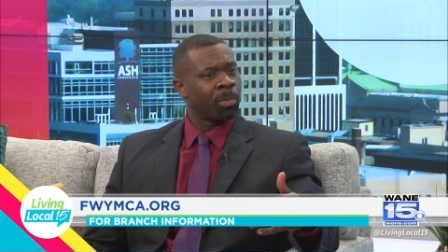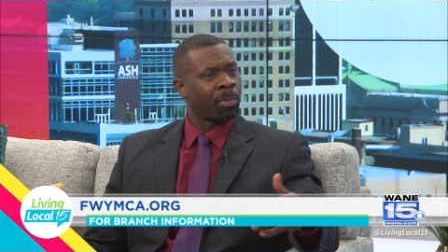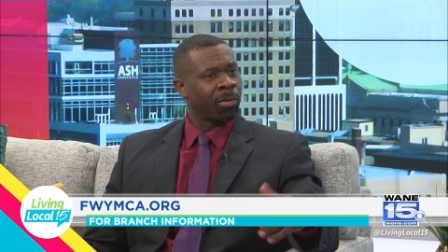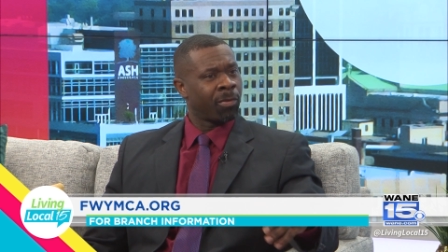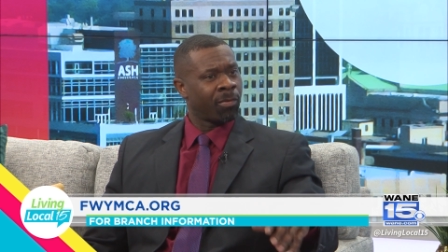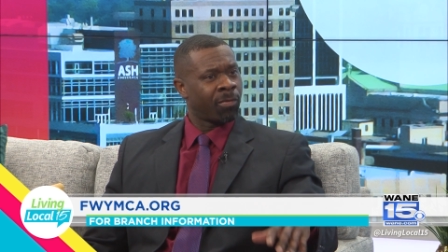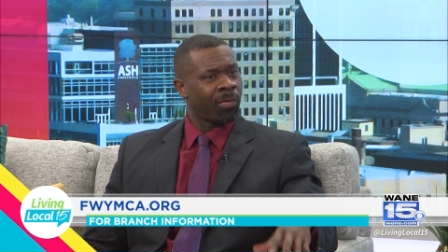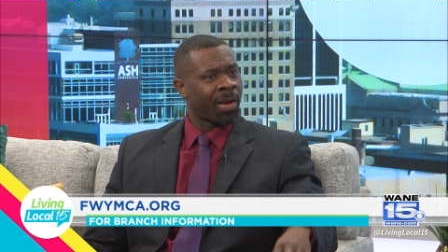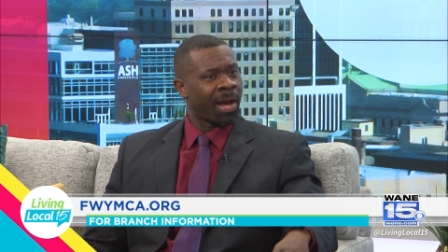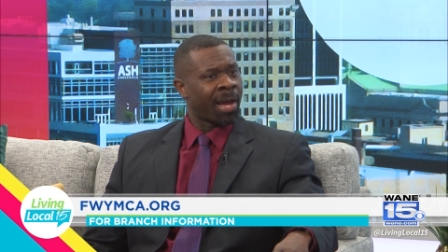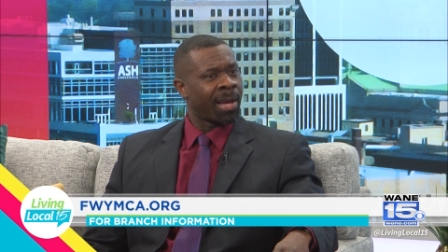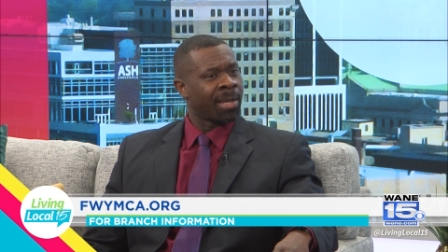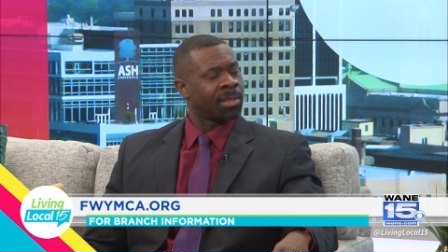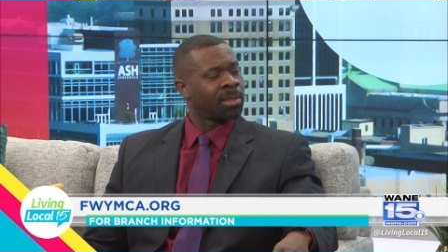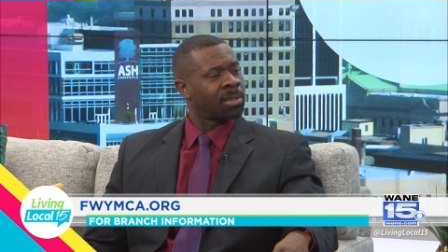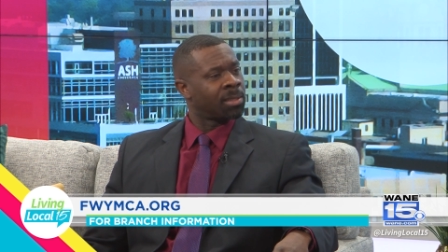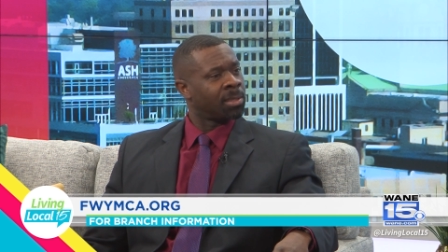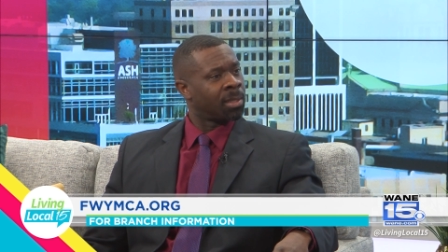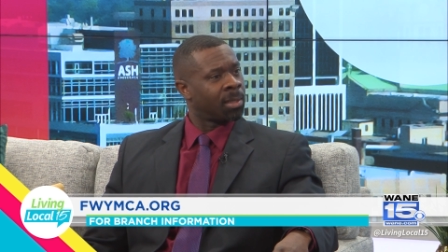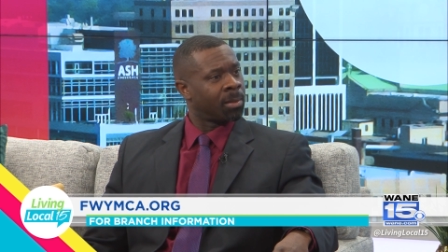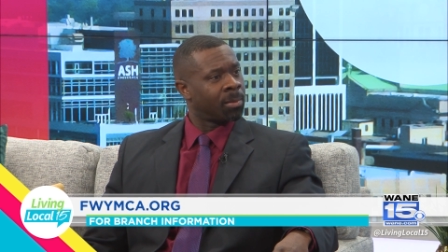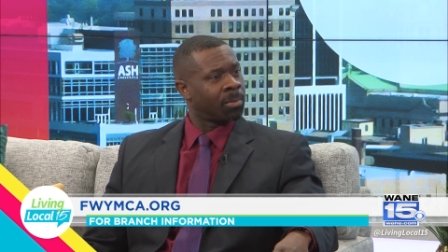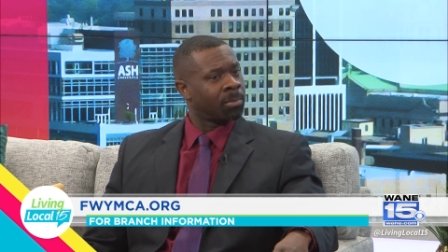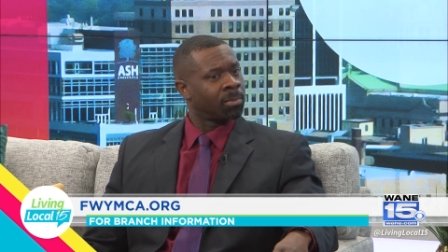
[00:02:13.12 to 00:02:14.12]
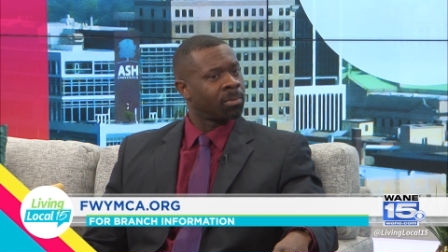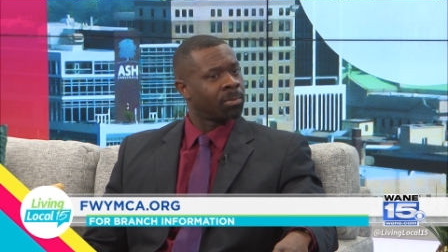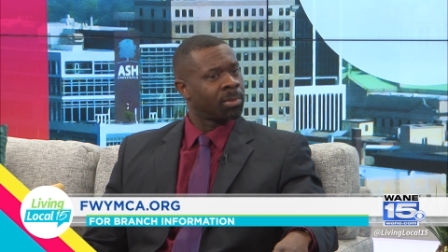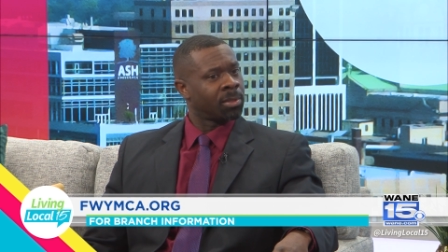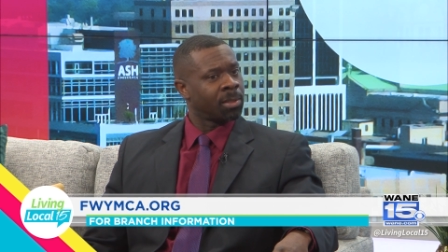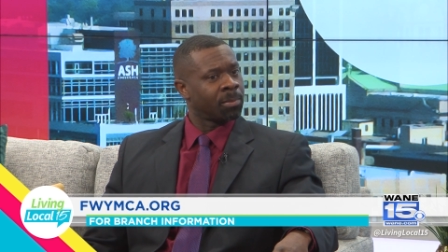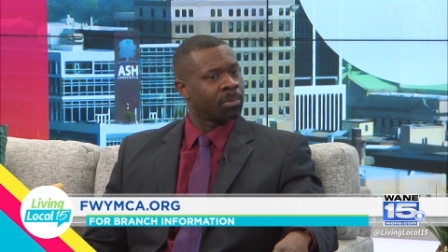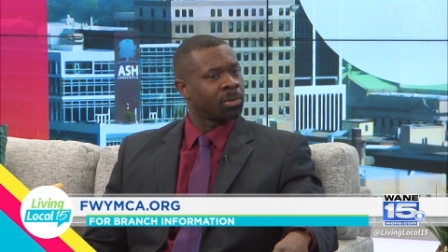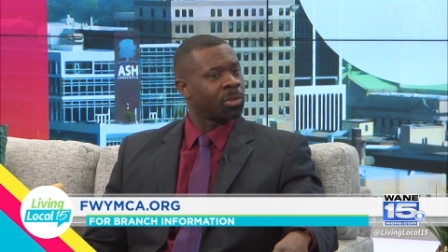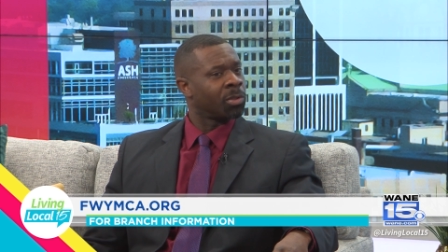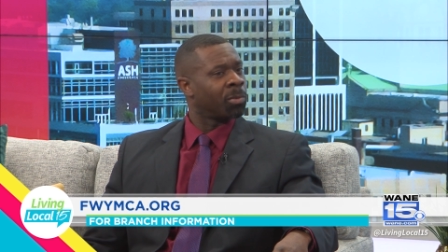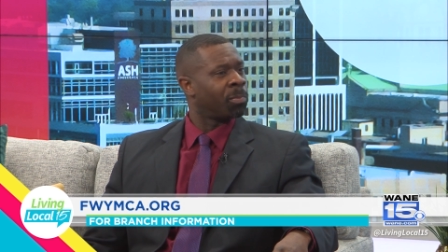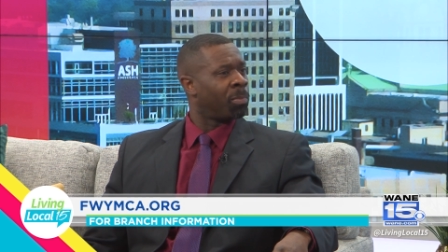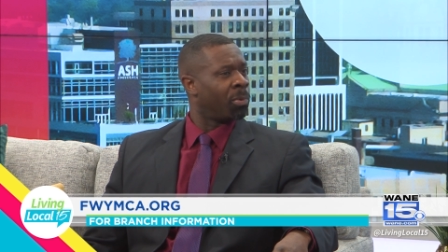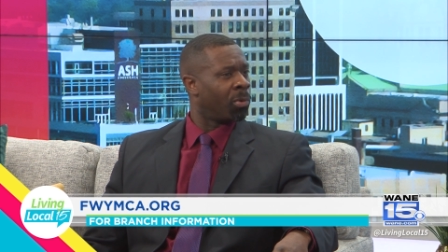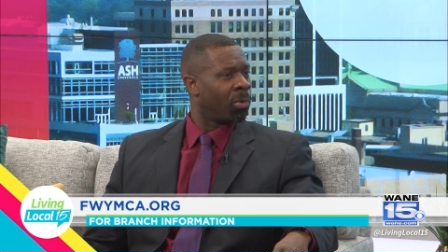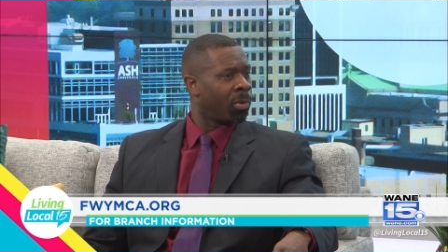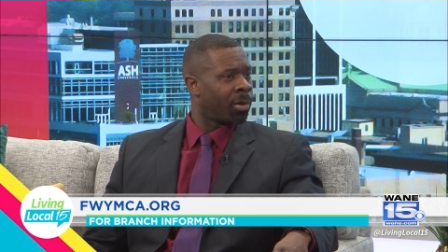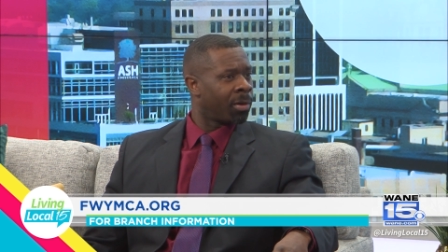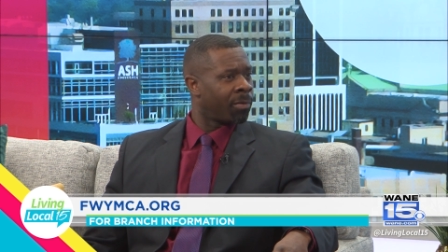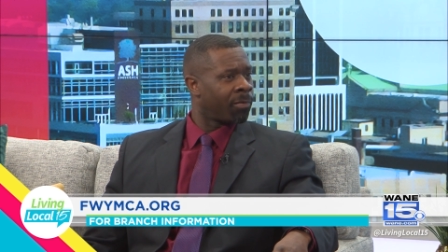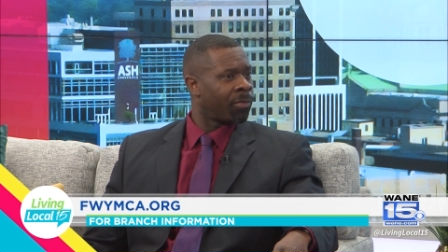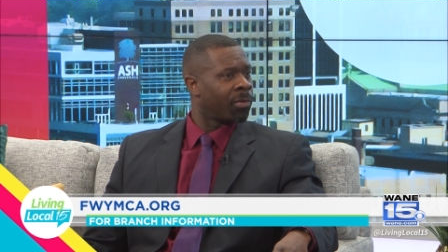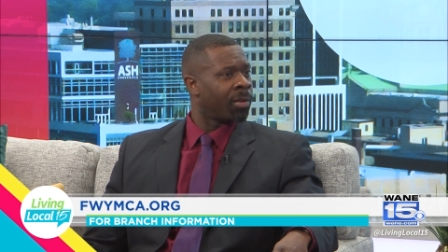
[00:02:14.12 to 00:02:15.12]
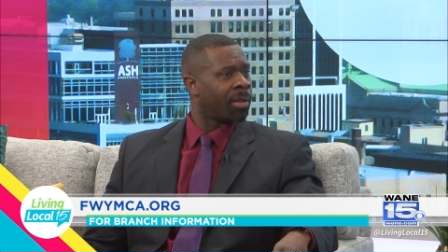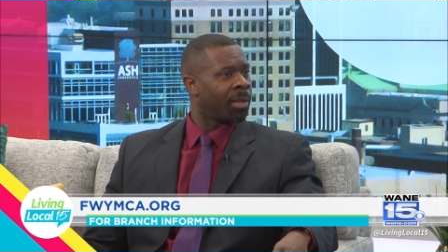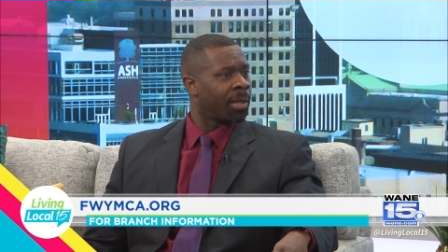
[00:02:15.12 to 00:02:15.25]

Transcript: to provide some some support for